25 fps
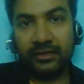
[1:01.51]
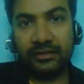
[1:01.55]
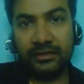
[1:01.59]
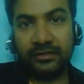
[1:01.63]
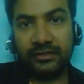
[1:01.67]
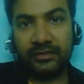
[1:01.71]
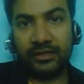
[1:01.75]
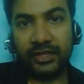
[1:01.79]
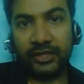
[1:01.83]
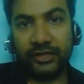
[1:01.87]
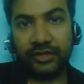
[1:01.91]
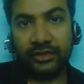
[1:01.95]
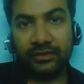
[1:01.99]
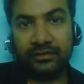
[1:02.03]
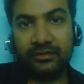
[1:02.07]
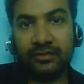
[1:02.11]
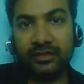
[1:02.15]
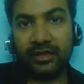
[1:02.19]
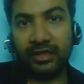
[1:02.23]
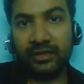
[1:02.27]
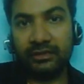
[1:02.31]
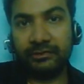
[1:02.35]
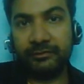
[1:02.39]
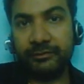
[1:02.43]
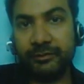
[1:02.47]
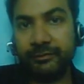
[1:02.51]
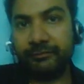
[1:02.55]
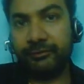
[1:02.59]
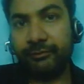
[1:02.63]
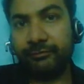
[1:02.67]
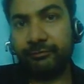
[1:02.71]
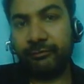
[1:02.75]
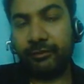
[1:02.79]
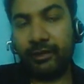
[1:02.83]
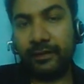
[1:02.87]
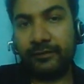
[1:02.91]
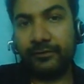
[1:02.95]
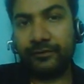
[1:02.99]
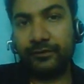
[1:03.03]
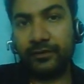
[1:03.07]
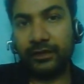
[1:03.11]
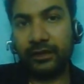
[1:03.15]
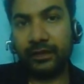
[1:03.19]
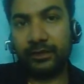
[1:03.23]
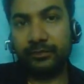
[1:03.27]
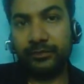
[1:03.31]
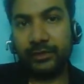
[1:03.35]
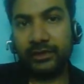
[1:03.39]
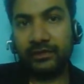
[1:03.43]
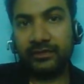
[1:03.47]
inserted, section 355 of
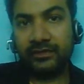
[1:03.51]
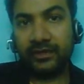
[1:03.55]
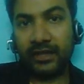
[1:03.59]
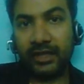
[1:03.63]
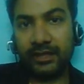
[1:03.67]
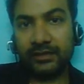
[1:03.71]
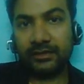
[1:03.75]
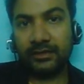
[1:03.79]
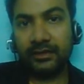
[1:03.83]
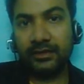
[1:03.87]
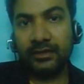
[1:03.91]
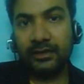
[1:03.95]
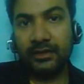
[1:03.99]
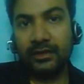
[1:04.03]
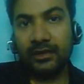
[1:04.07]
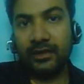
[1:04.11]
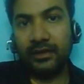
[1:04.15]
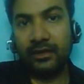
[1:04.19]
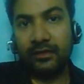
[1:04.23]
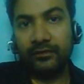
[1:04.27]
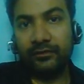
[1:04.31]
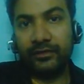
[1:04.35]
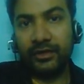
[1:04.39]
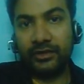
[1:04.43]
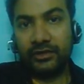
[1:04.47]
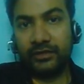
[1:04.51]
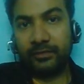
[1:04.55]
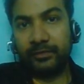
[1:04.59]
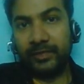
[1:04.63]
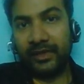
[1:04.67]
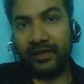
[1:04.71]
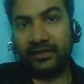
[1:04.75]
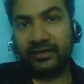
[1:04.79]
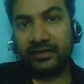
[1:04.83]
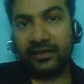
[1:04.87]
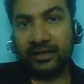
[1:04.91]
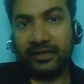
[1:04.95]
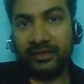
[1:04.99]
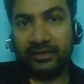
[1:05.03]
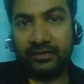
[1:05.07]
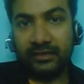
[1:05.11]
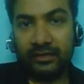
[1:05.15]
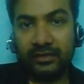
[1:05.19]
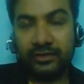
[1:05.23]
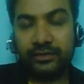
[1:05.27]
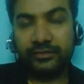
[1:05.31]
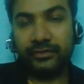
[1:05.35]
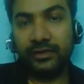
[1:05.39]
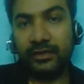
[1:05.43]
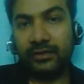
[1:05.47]
the Companies Act, which basically
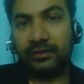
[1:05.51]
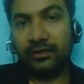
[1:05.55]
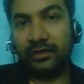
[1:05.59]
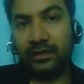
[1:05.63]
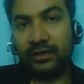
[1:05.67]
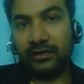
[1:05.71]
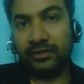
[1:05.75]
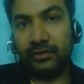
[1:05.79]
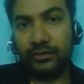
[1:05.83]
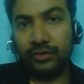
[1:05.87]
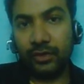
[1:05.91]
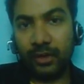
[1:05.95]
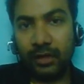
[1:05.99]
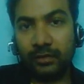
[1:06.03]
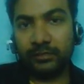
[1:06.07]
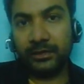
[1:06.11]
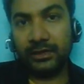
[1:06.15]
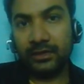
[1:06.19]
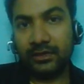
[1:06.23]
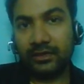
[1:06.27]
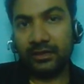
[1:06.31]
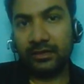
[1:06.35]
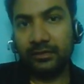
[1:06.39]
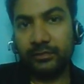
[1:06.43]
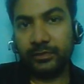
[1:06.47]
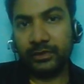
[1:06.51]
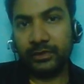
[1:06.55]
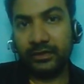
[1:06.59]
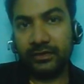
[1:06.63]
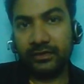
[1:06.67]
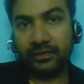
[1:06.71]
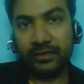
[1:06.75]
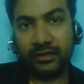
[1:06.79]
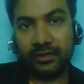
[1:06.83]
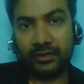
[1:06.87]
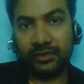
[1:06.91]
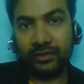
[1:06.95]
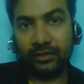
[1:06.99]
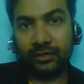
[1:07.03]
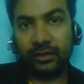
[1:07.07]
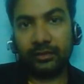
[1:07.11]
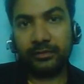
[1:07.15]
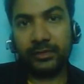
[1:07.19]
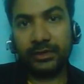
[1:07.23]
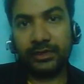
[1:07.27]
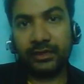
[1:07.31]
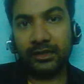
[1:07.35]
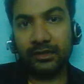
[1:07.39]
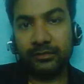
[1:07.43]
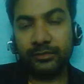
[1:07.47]
deals with dormant companies. And
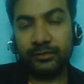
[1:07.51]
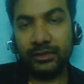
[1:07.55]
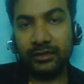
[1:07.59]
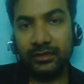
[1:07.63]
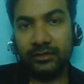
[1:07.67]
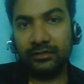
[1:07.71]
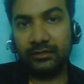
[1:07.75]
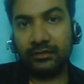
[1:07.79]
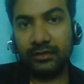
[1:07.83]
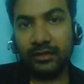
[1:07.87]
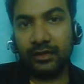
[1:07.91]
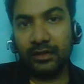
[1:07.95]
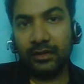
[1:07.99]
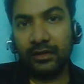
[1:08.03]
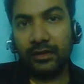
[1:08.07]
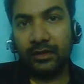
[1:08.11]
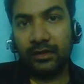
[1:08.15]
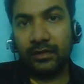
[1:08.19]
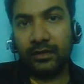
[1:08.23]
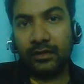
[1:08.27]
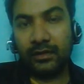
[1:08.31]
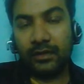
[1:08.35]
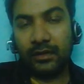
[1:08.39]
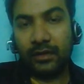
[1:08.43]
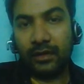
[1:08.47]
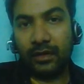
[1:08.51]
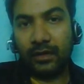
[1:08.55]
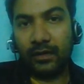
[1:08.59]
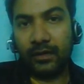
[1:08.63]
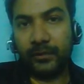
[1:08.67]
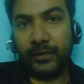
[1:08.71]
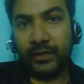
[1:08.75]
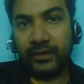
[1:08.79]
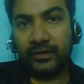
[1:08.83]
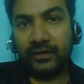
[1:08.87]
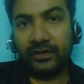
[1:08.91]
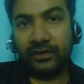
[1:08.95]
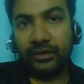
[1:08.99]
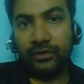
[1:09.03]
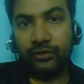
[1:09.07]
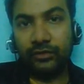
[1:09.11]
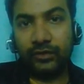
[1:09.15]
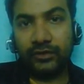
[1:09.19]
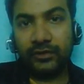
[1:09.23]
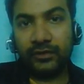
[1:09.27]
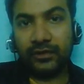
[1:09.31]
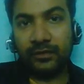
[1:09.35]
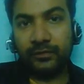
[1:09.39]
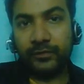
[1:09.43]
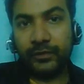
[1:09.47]
dormant companies are basically
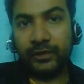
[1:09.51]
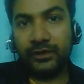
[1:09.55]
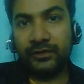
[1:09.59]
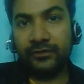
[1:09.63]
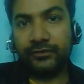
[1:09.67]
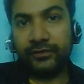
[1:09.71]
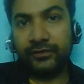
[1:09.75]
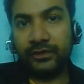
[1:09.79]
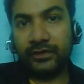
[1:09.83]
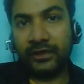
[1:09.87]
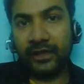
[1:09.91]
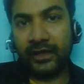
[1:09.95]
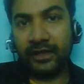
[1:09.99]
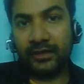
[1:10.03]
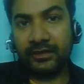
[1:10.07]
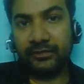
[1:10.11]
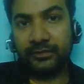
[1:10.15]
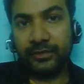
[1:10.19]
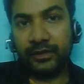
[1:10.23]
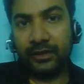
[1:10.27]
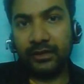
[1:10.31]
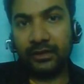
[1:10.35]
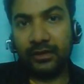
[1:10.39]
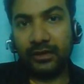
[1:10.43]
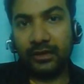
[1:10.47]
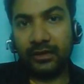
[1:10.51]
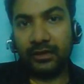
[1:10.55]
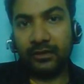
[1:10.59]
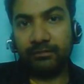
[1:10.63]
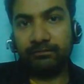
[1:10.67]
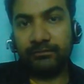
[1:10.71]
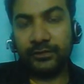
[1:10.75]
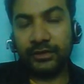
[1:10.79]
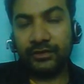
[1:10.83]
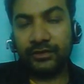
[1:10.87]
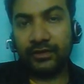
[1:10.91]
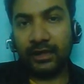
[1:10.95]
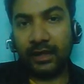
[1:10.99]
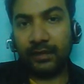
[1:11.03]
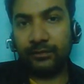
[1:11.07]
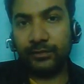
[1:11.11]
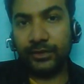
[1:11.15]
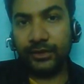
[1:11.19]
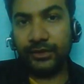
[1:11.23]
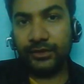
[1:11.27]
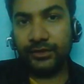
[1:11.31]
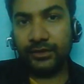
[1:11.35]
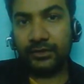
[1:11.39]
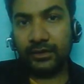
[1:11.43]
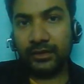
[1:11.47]
those companies which have been
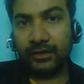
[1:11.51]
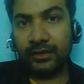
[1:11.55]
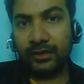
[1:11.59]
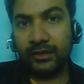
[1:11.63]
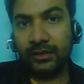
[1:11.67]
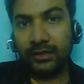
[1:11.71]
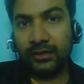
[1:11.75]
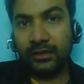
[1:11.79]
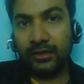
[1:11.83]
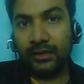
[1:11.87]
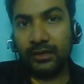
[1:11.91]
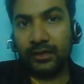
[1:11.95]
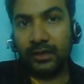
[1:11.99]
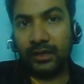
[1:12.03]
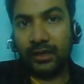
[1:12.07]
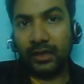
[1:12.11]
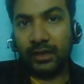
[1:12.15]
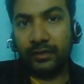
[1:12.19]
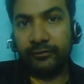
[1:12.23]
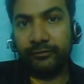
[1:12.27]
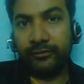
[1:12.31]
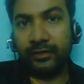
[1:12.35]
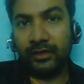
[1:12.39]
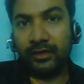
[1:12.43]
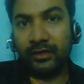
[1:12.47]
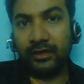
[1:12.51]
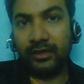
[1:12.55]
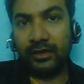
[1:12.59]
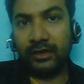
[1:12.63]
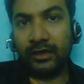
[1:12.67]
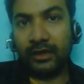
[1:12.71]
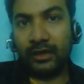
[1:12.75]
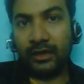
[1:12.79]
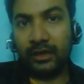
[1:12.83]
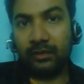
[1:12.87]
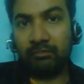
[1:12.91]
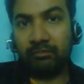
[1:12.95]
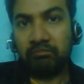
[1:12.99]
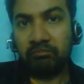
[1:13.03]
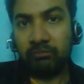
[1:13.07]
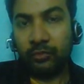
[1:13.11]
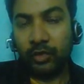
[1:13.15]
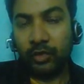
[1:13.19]
established and wherein